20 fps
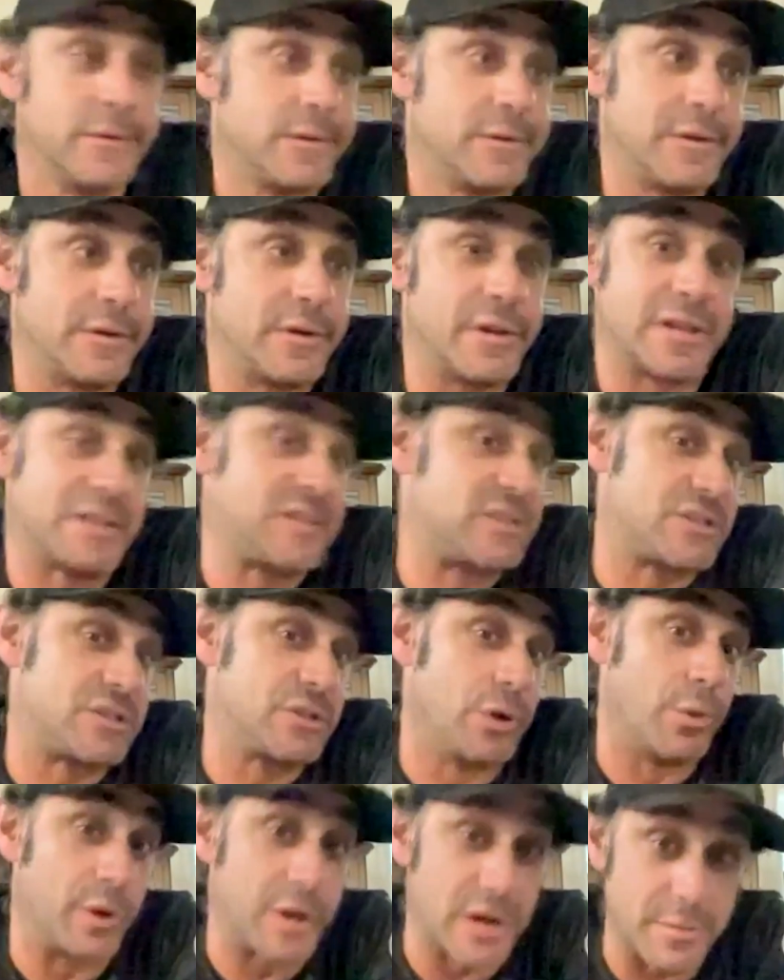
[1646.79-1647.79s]
that's
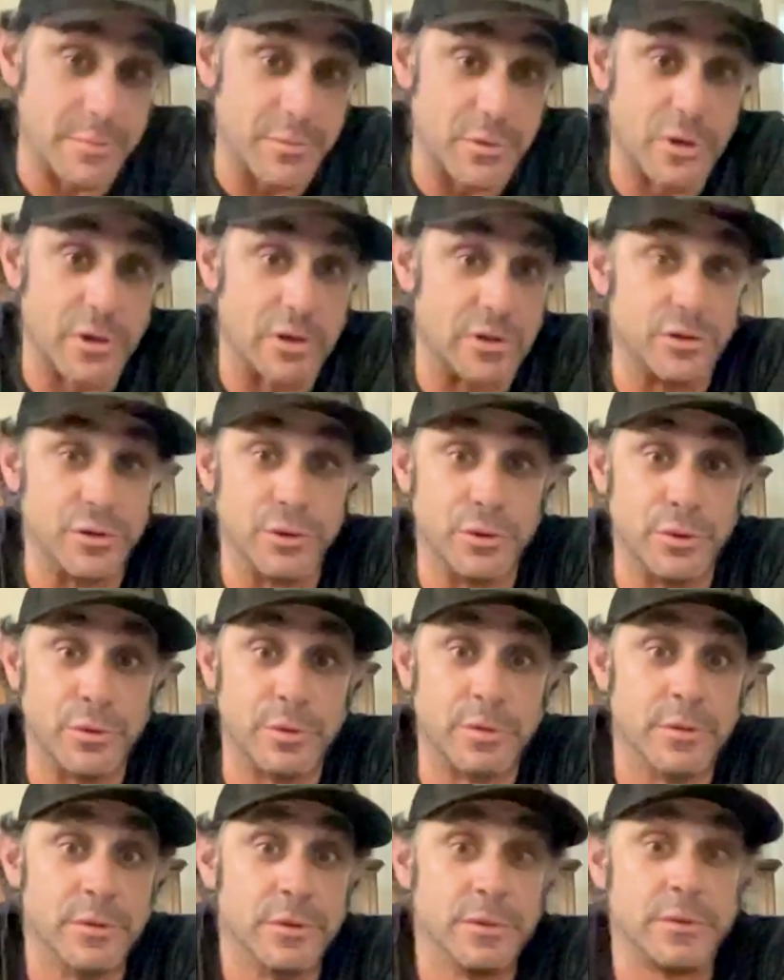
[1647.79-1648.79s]
still what I'm going to do
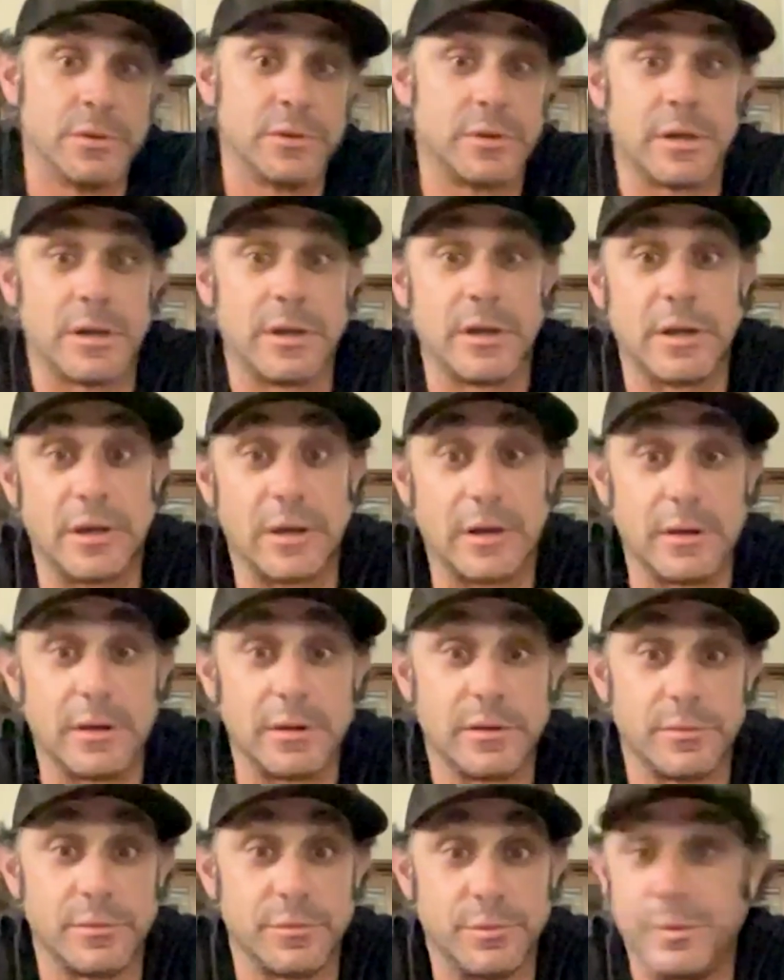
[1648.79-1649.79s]

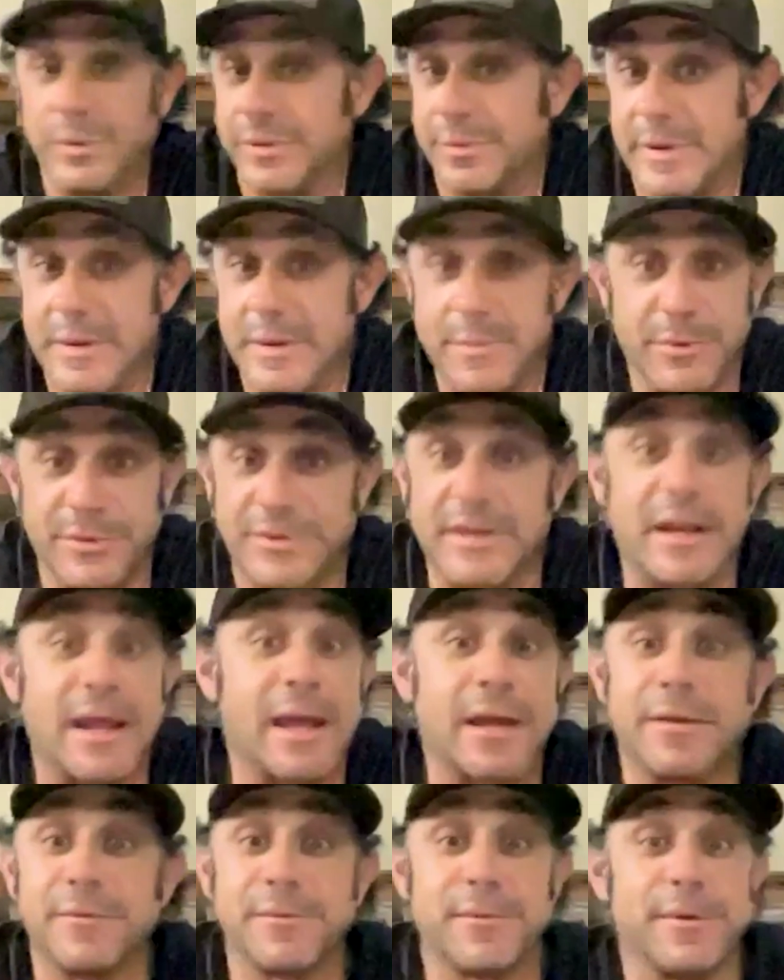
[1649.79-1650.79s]
with people
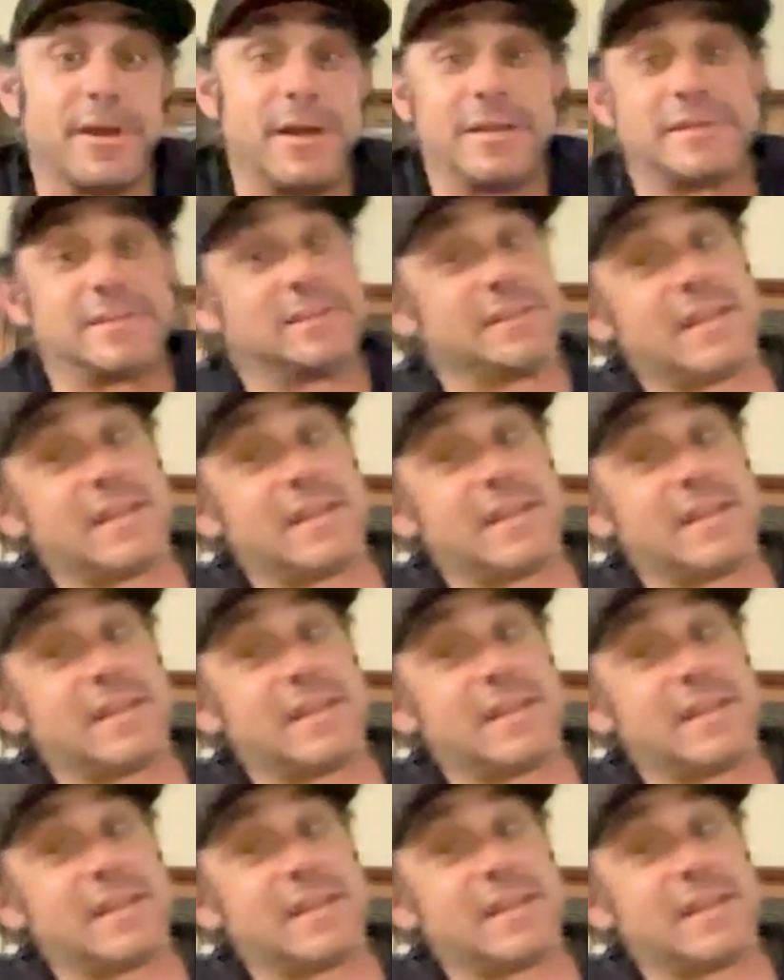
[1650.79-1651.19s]
today, right? So